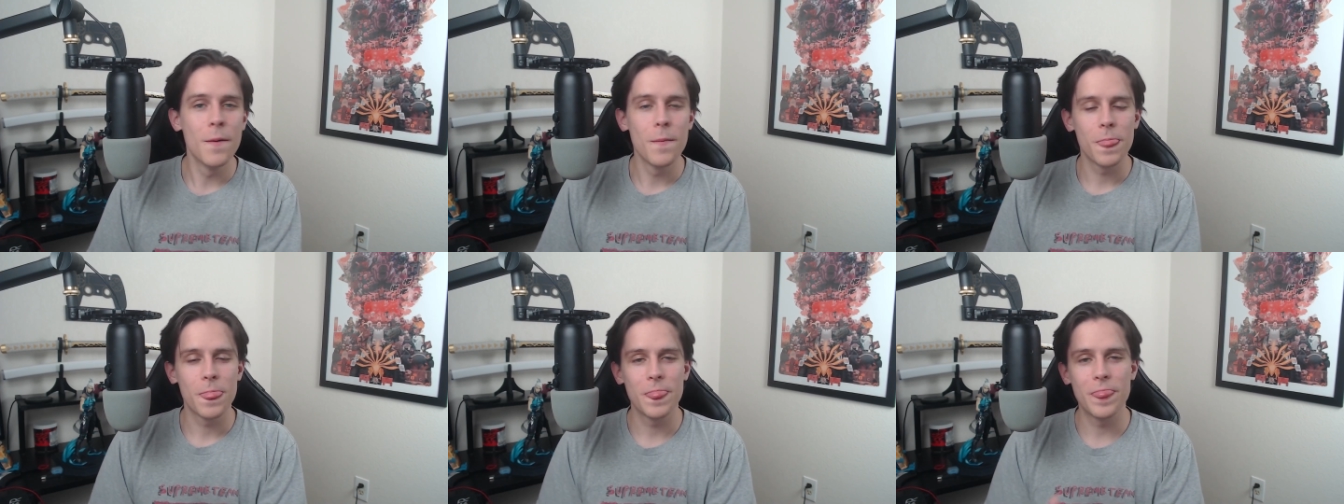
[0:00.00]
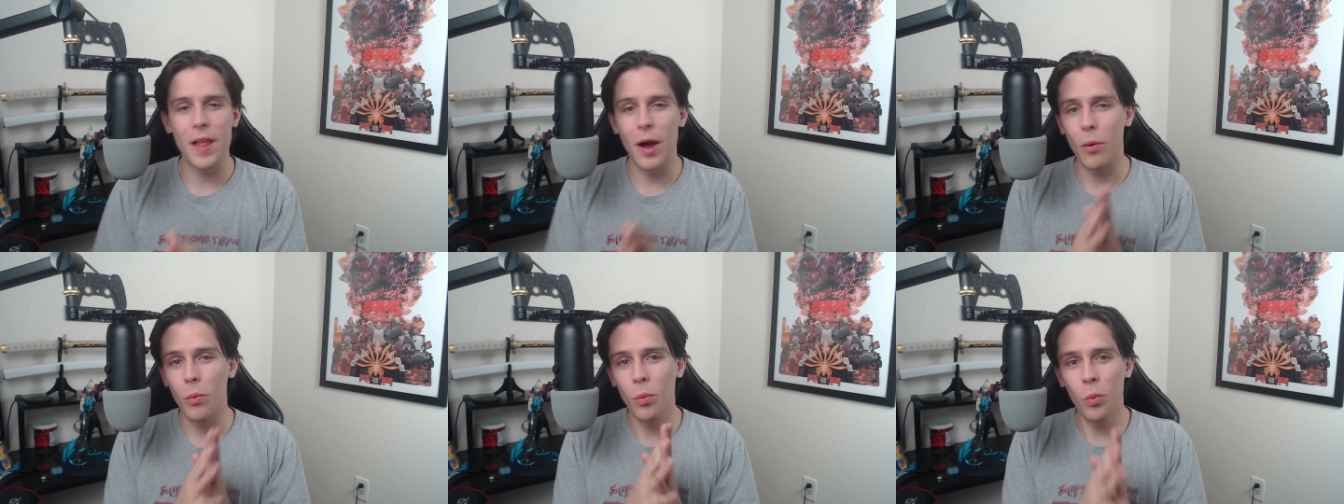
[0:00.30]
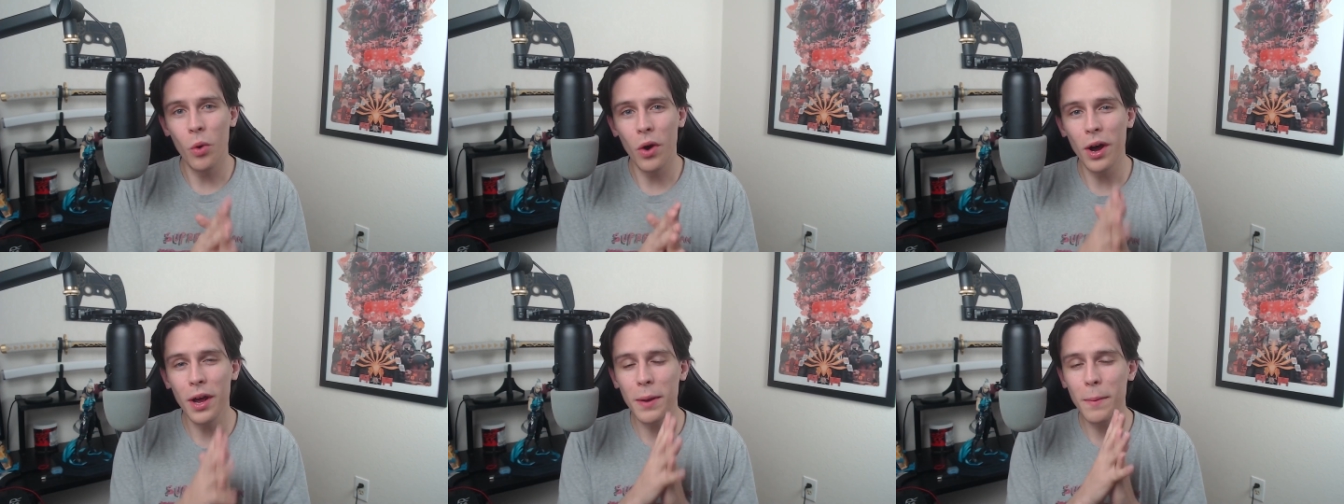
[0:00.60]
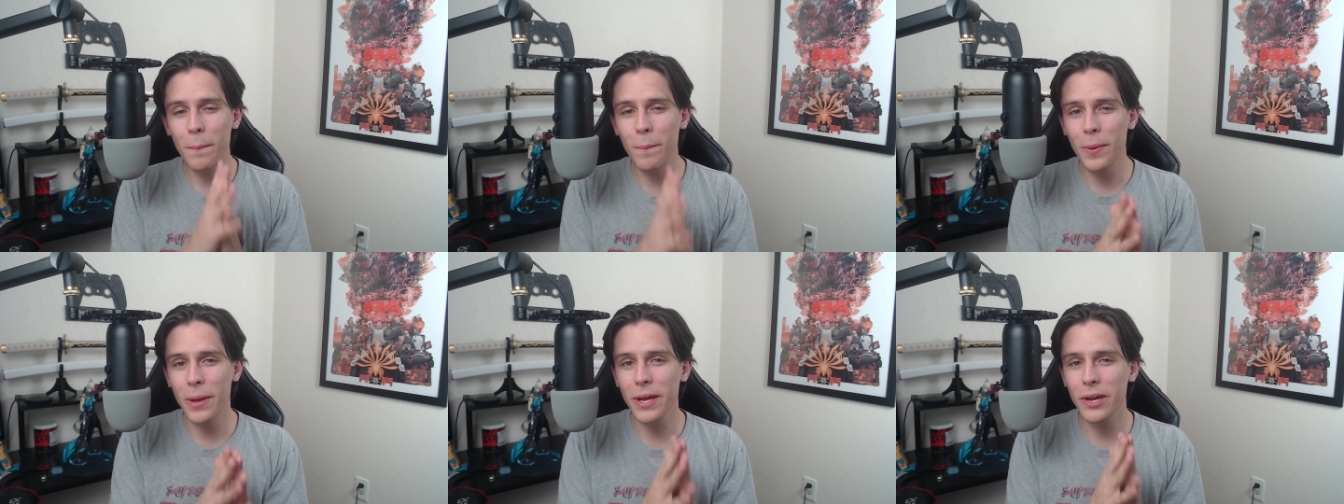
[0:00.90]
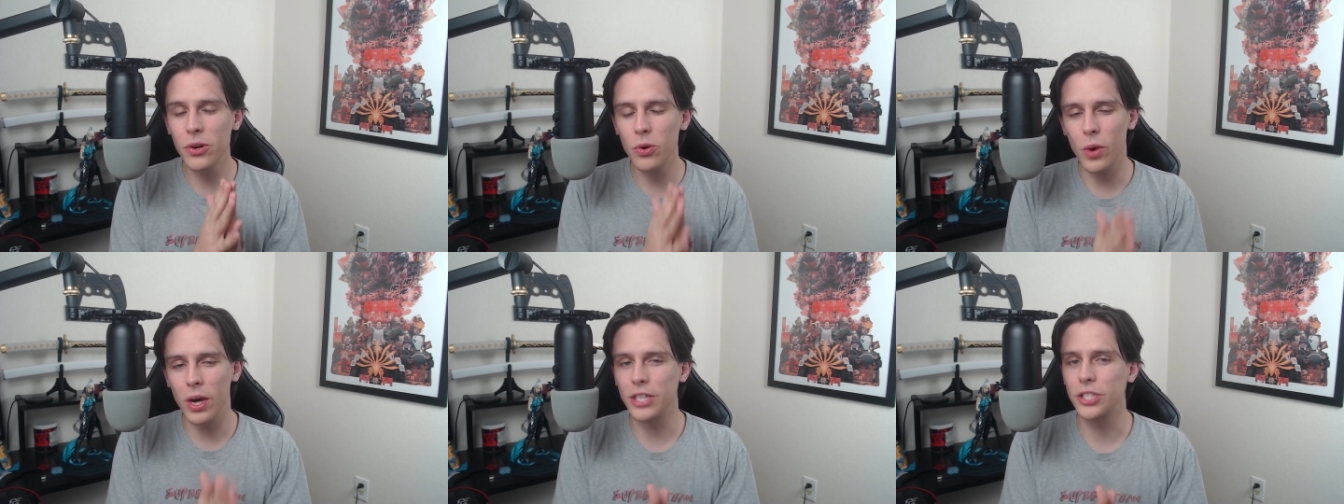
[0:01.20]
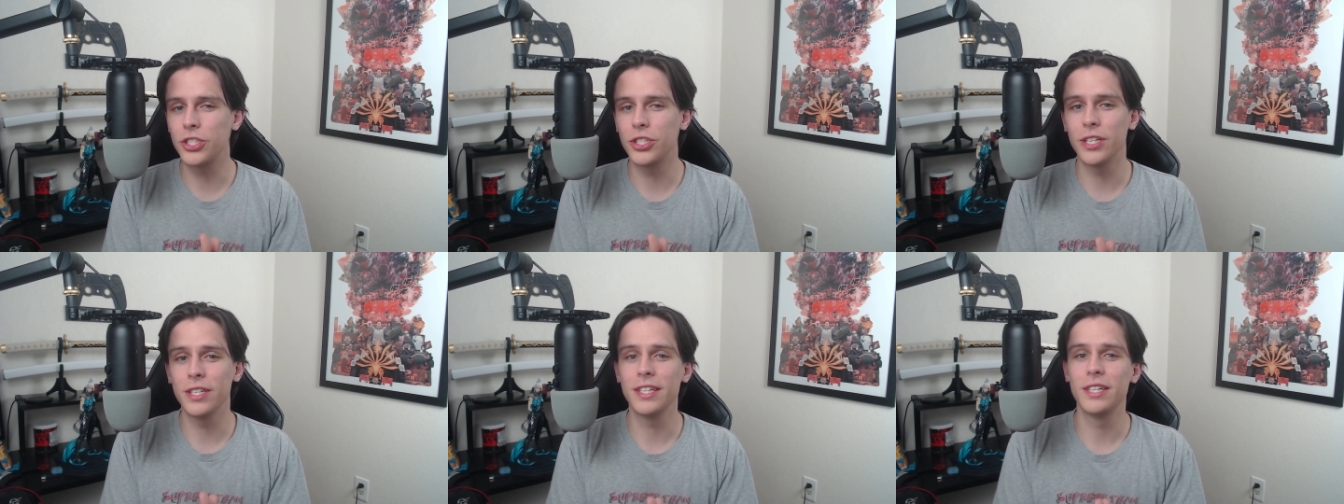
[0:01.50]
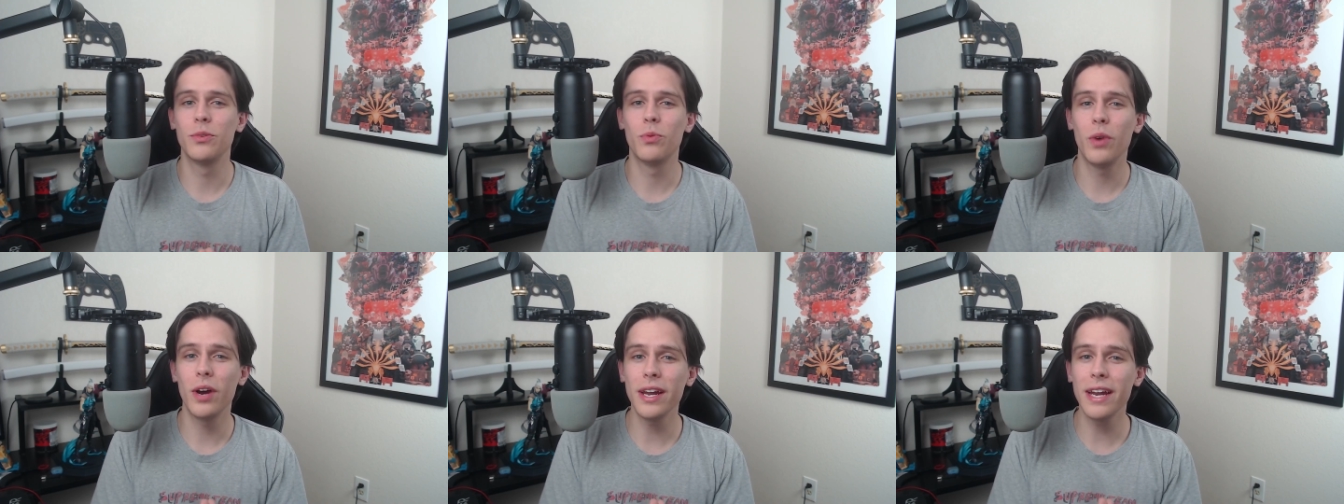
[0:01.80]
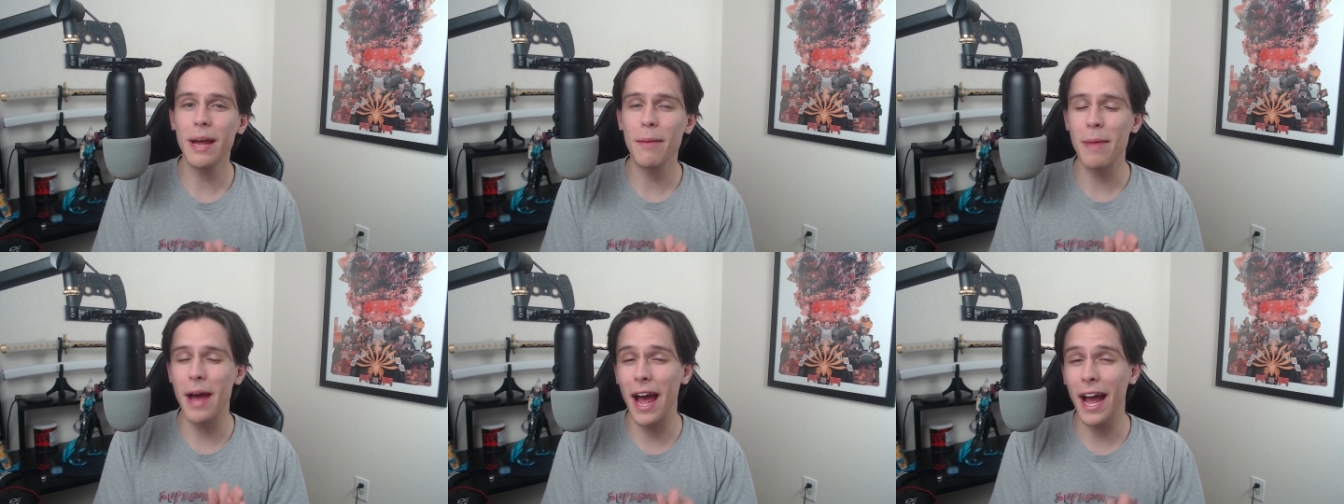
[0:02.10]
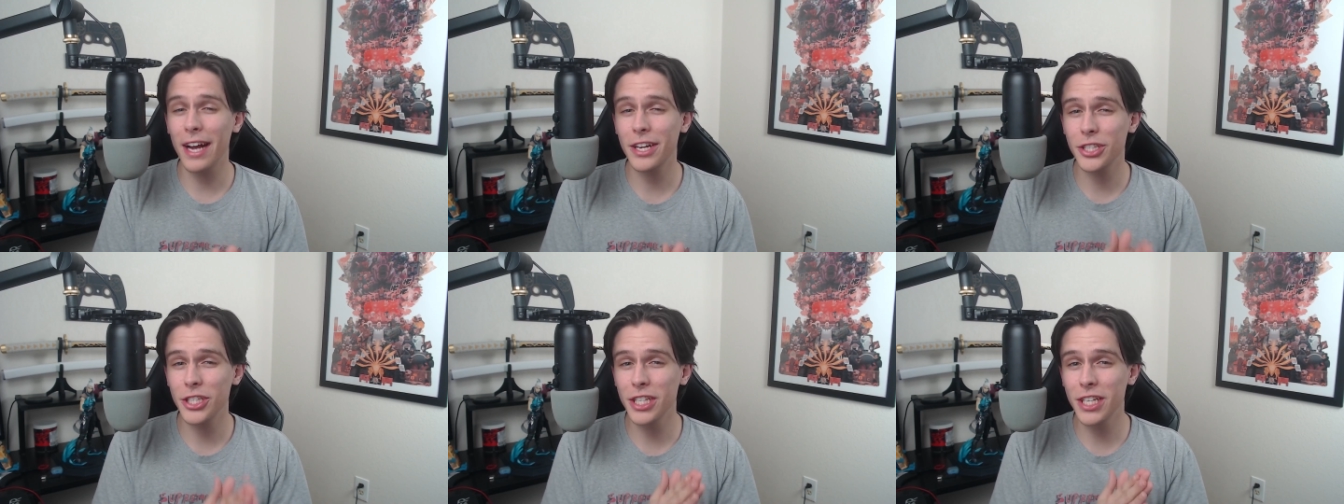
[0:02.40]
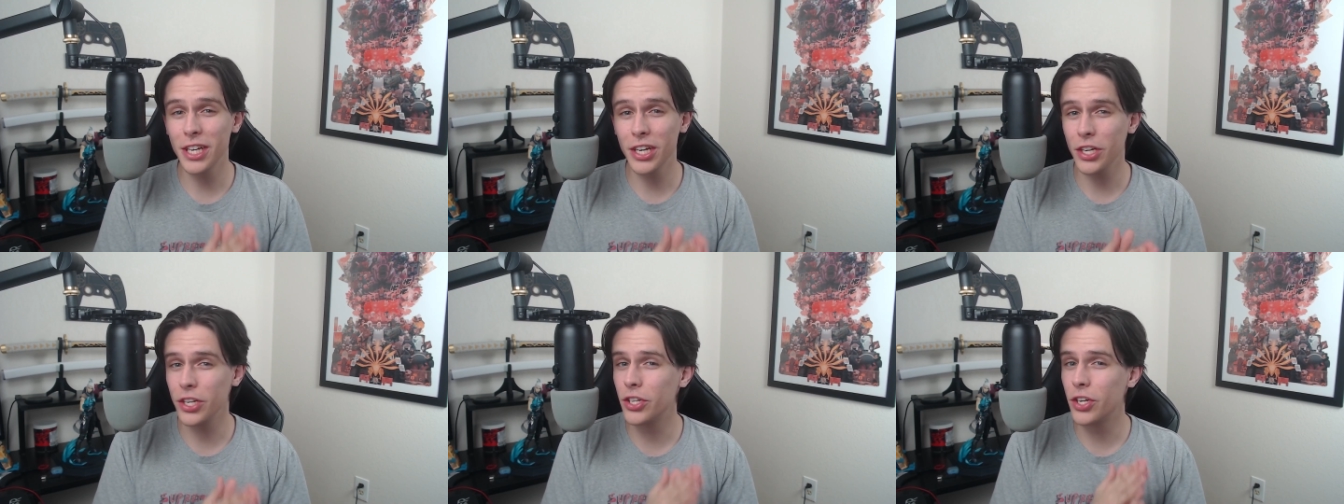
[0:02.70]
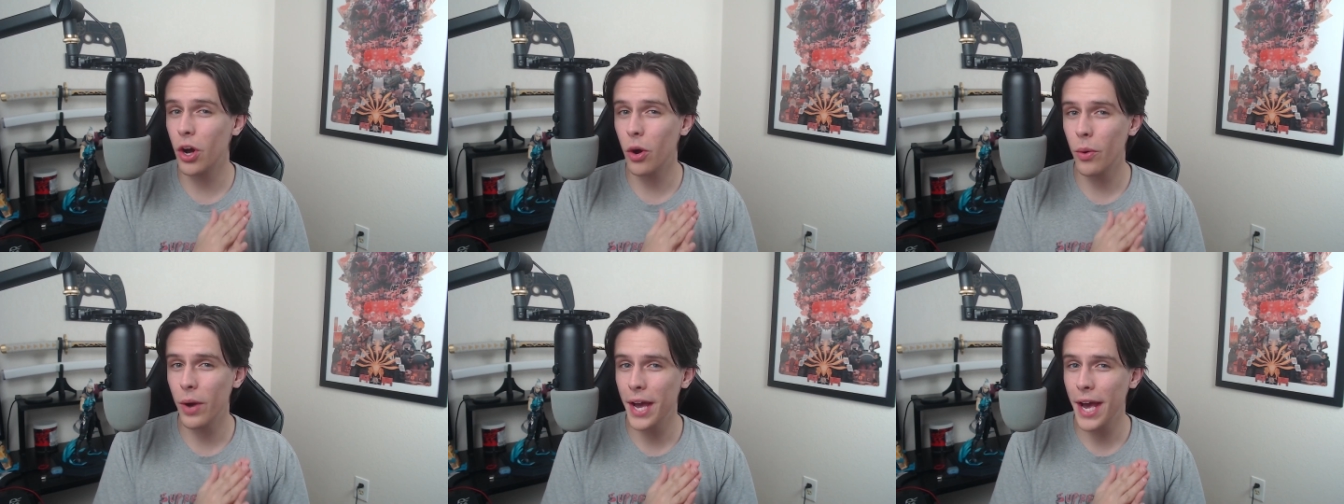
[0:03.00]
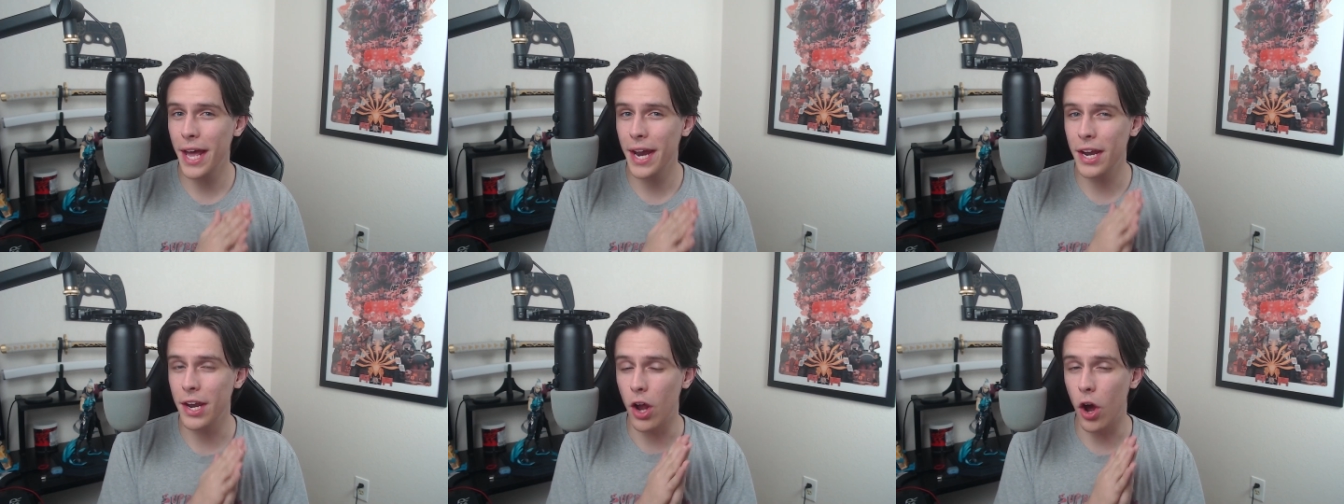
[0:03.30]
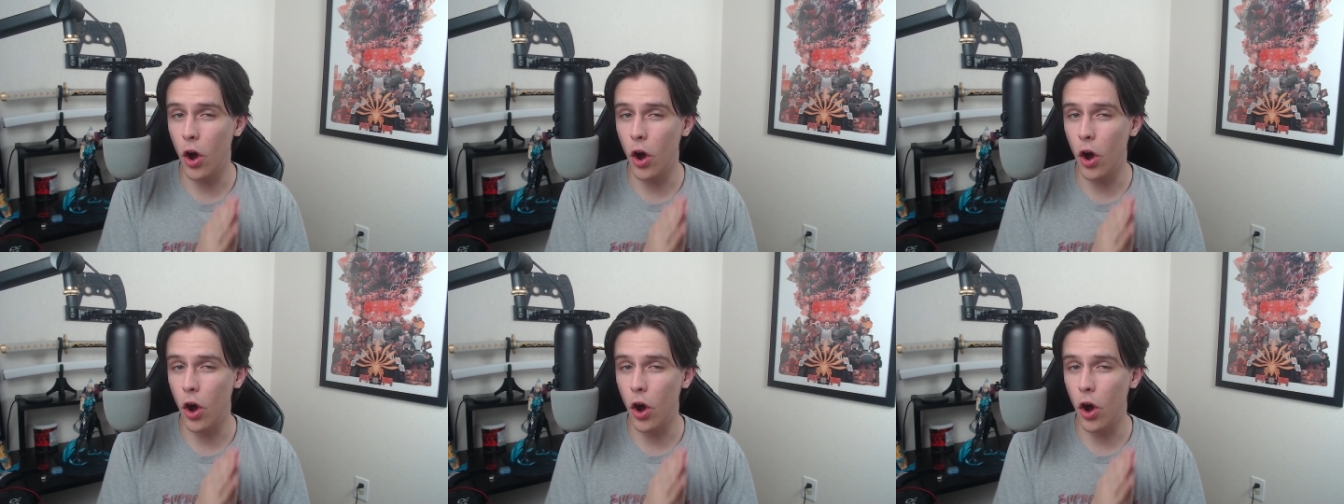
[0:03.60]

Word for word: Now, one big question, and one I'm actually going to go ahead and